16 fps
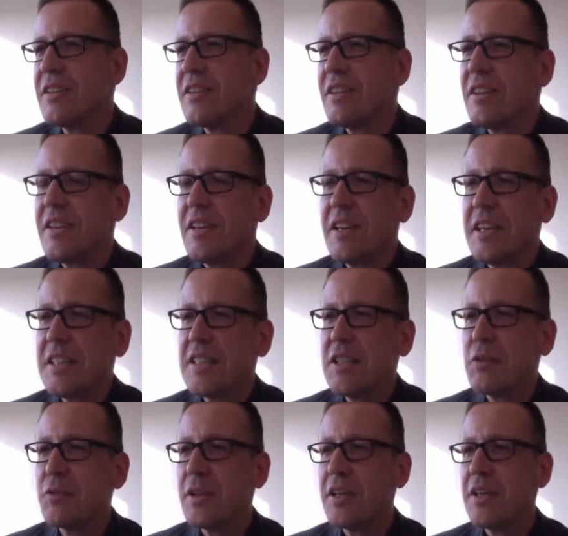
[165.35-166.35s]

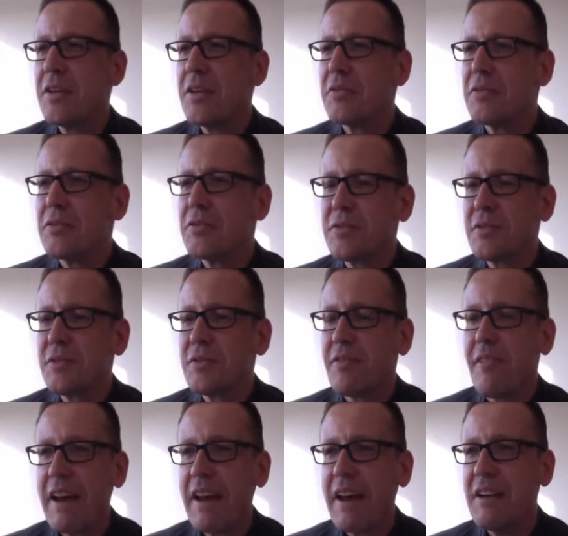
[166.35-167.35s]
history of
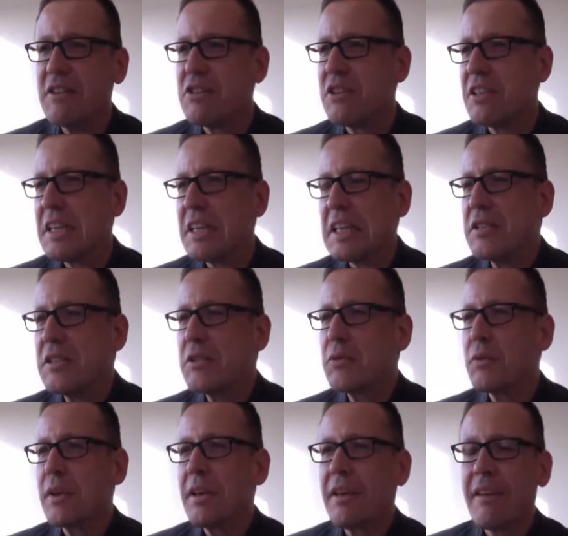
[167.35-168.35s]
energy and
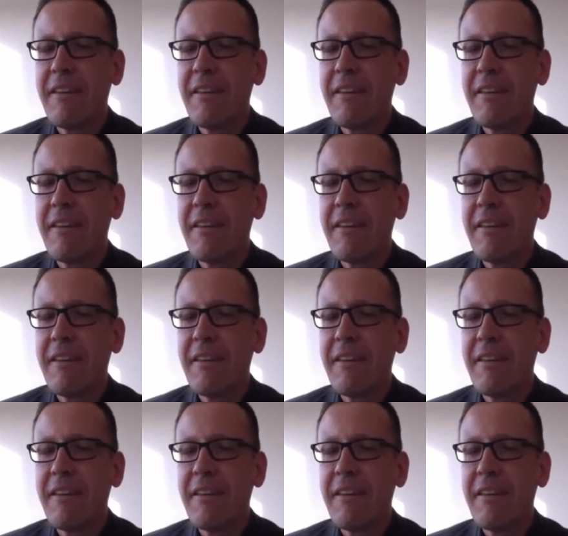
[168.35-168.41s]
industry.